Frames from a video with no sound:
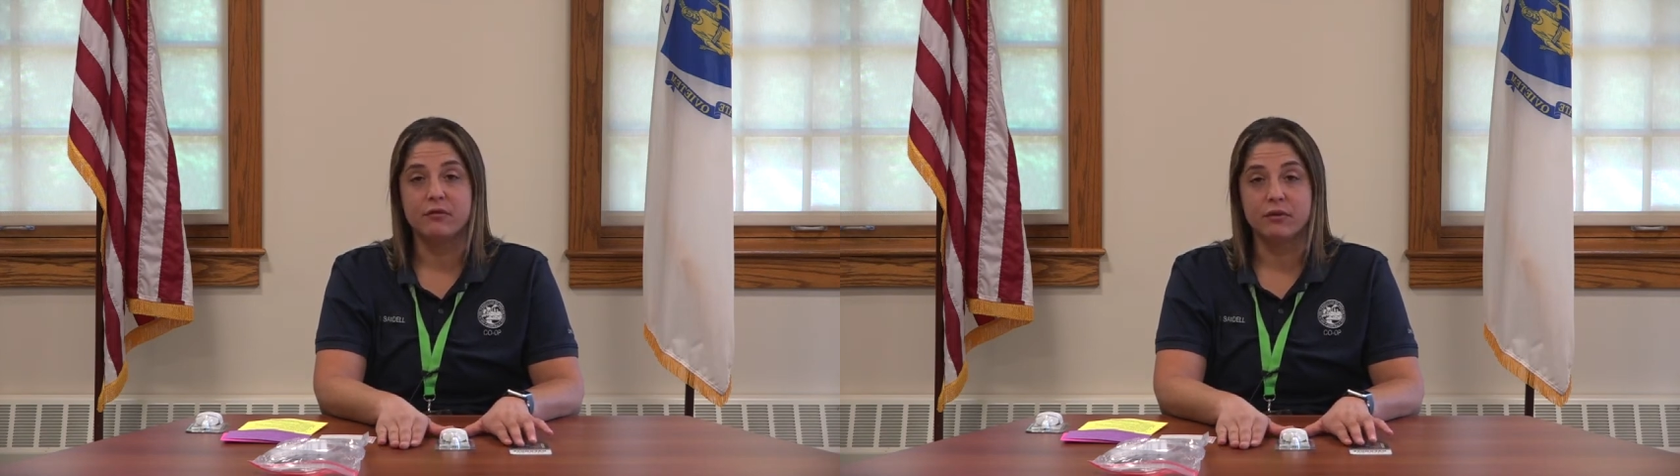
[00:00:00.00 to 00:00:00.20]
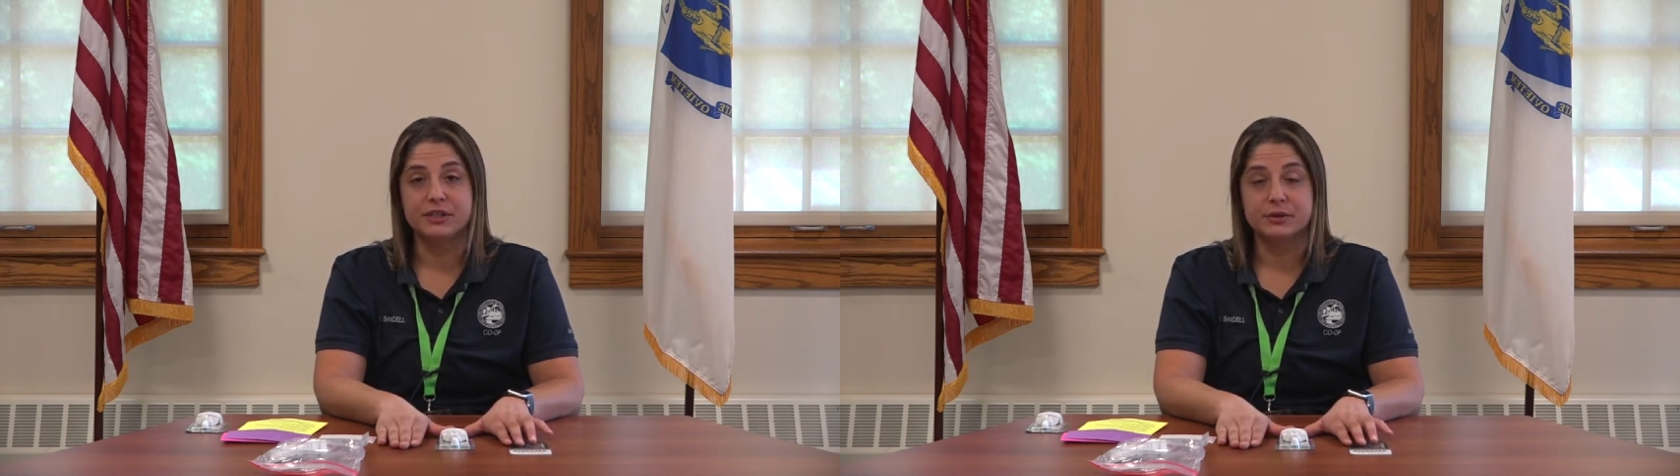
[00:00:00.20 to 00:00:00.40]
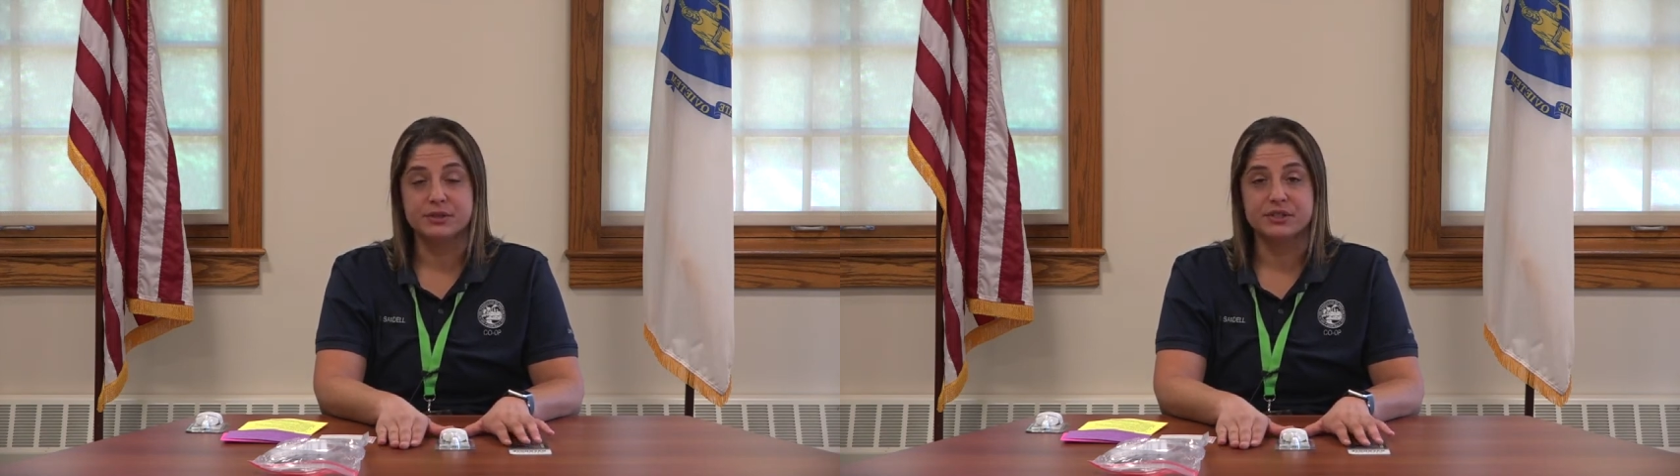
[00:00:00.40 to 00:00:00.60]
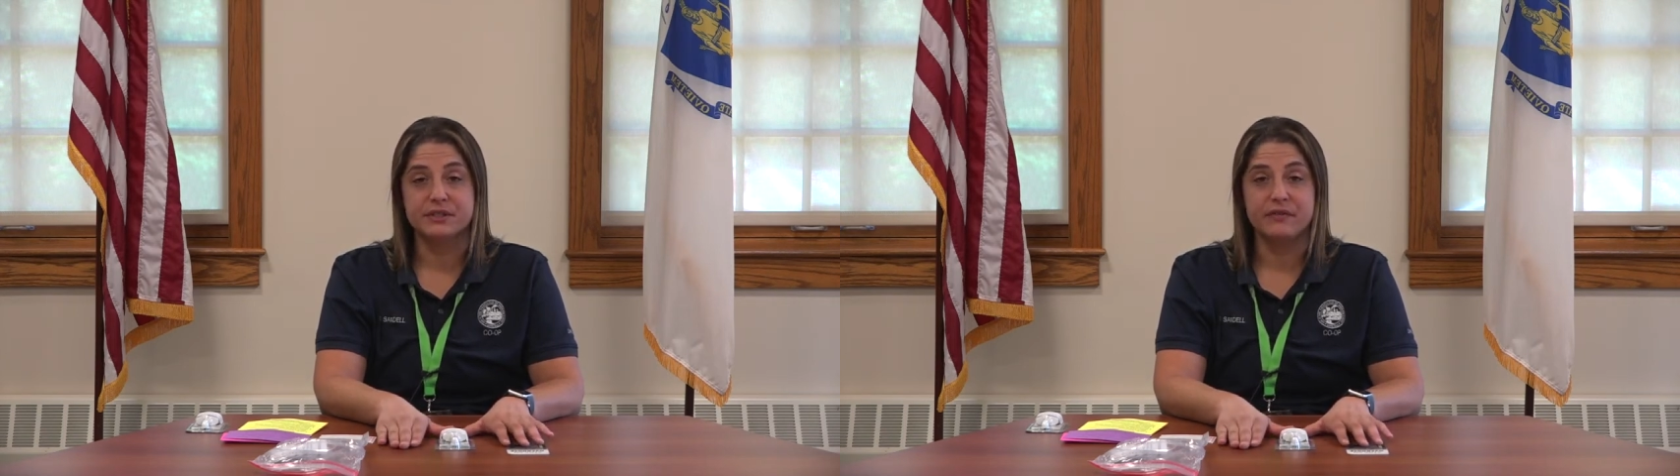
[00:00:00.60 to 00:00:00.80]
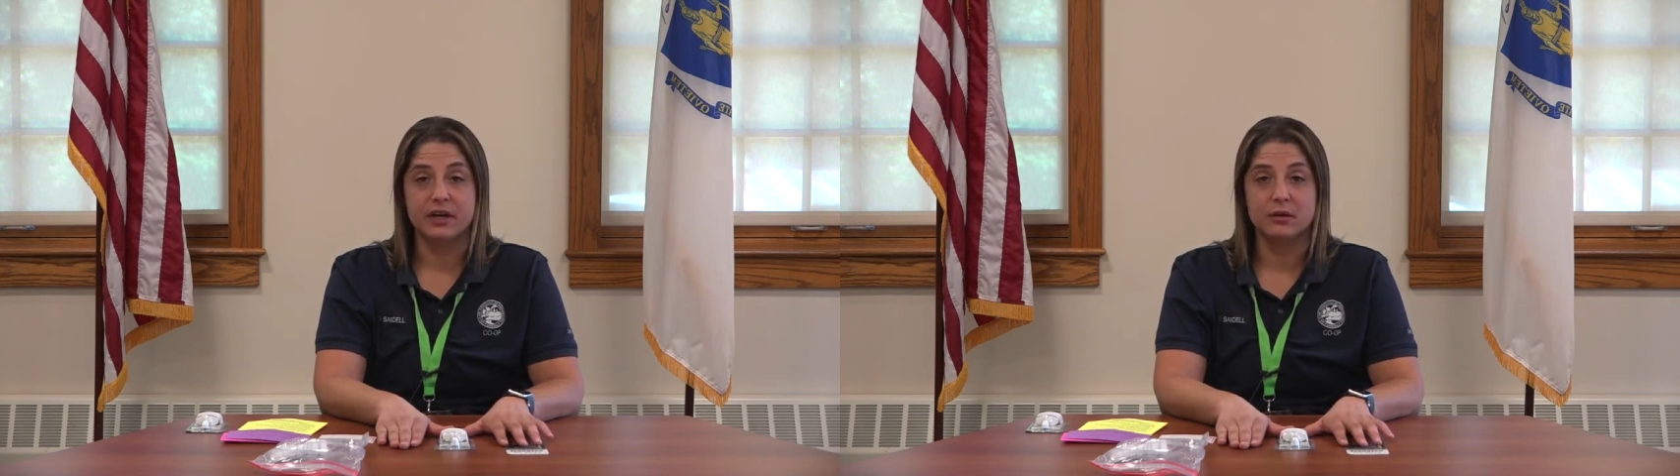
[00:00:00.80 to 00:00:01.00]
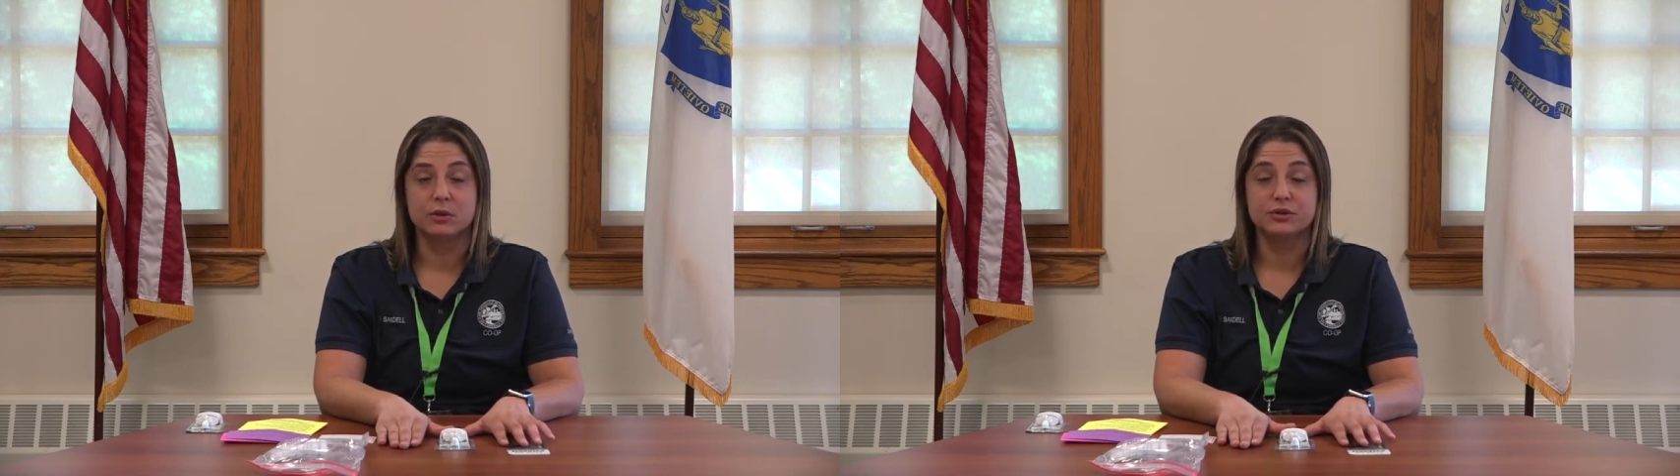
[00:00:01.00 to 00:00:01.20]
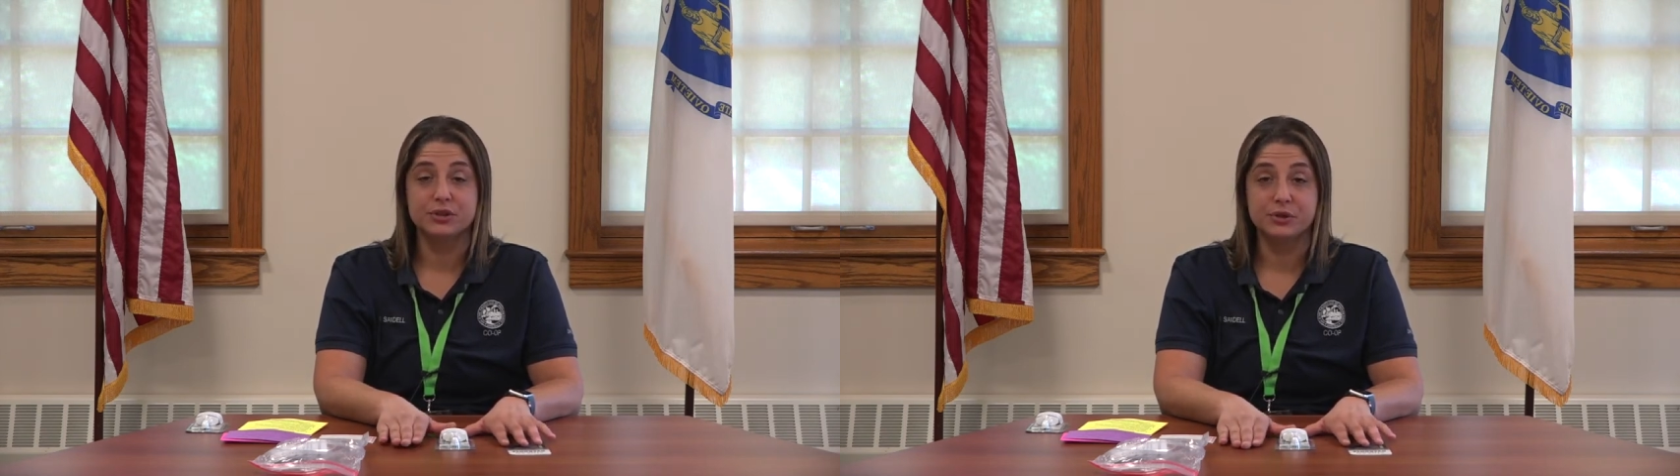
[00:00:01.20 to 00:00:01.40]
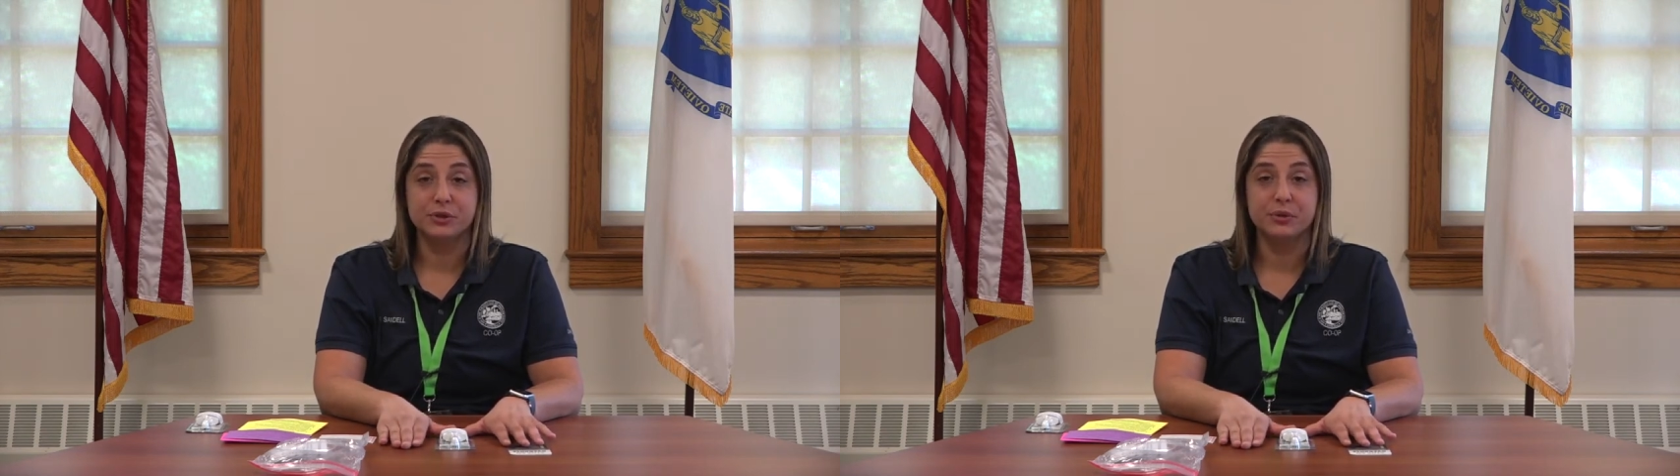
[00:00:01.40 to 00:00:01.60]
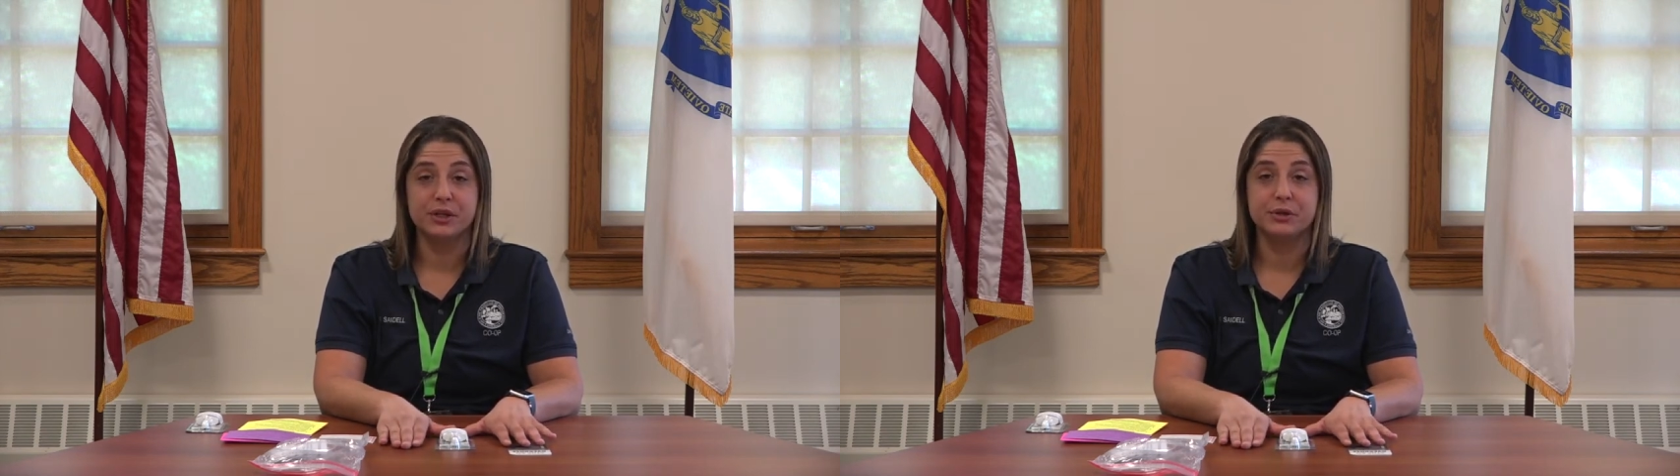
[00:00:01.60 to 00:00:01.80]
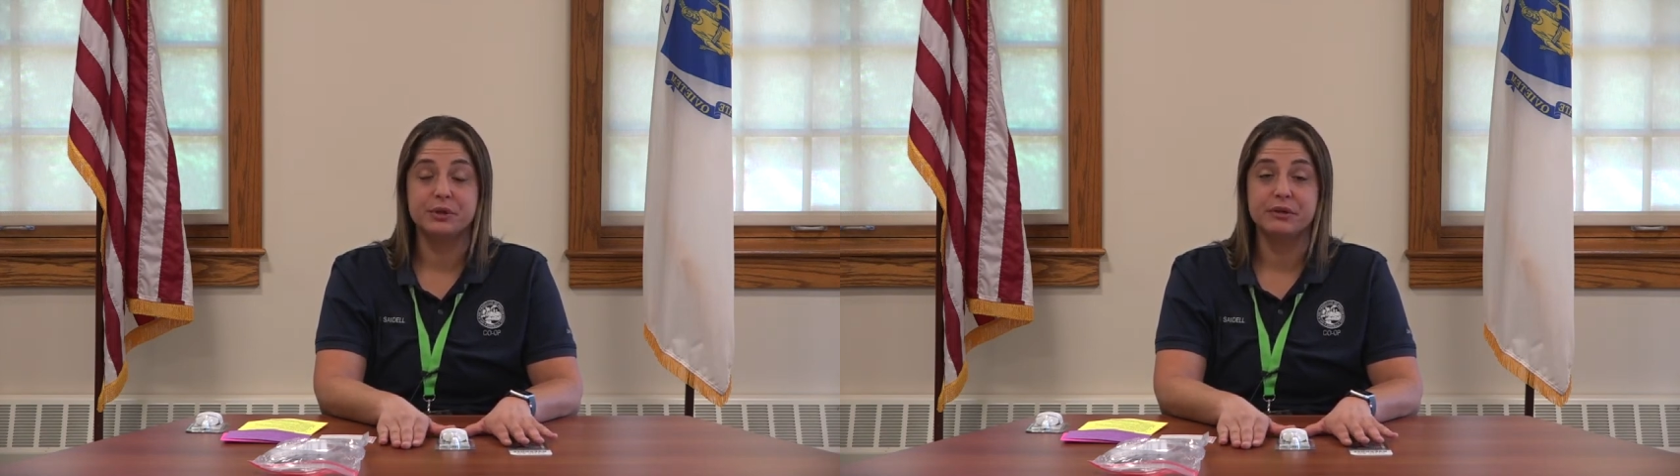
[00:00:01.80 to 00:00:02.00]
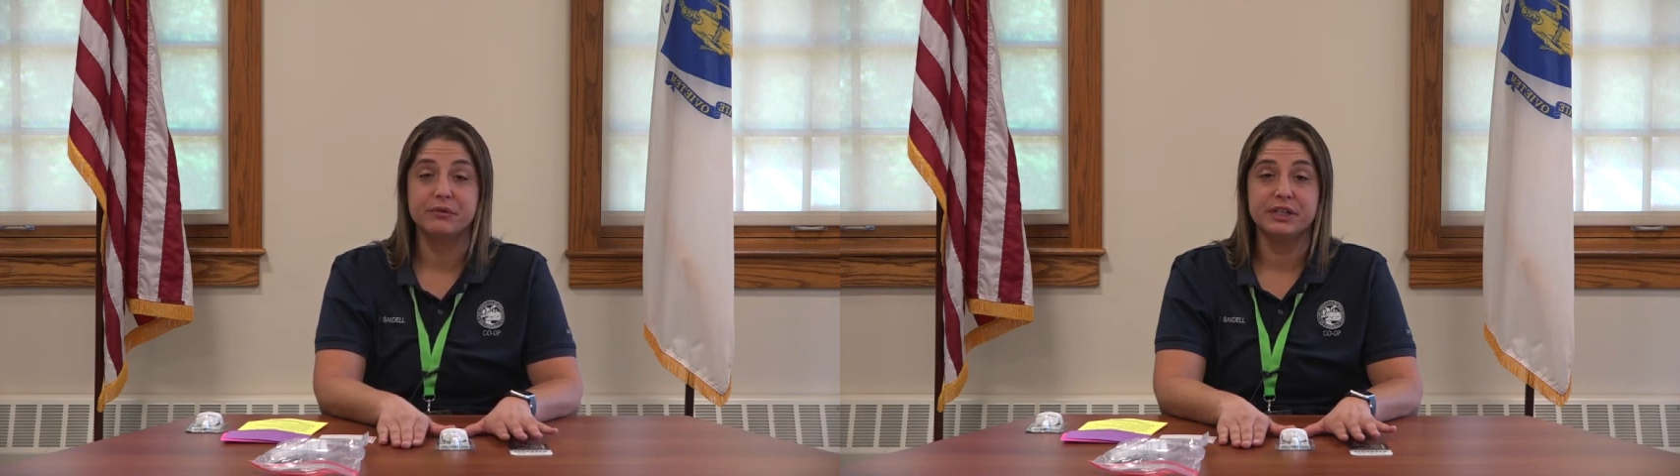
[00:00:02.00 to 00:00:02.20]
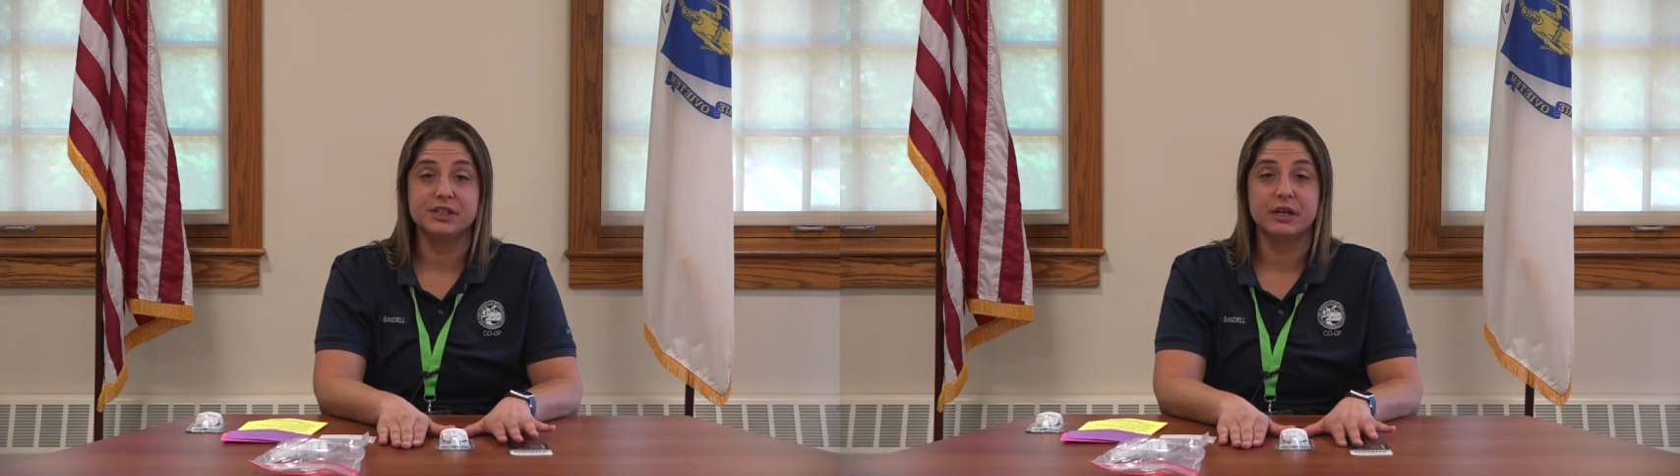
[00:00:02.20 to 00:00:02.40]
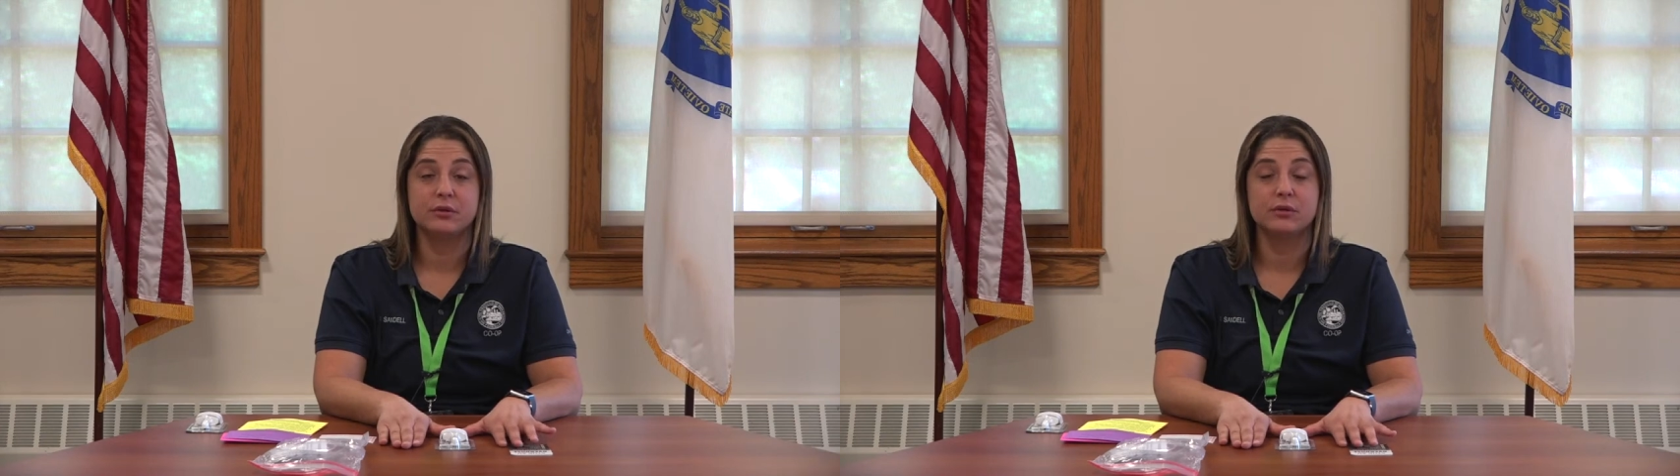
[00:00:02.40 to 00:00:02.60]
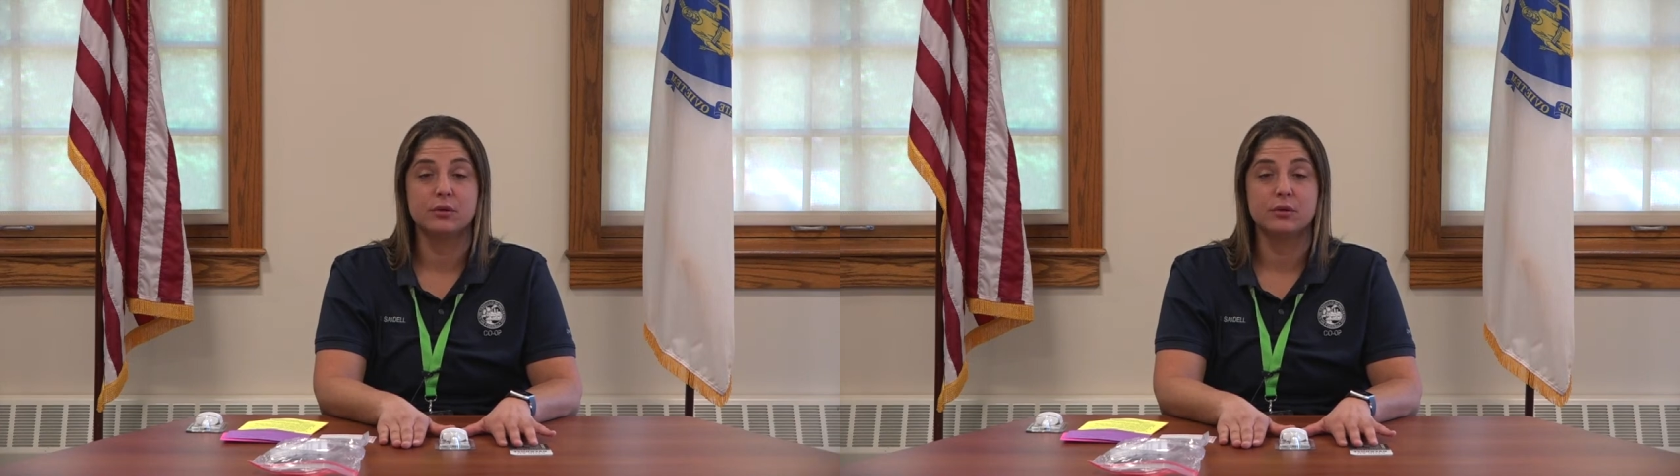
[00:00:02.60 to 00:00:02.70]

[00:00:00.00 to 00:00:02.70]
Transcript: resources available to you that you can reach out,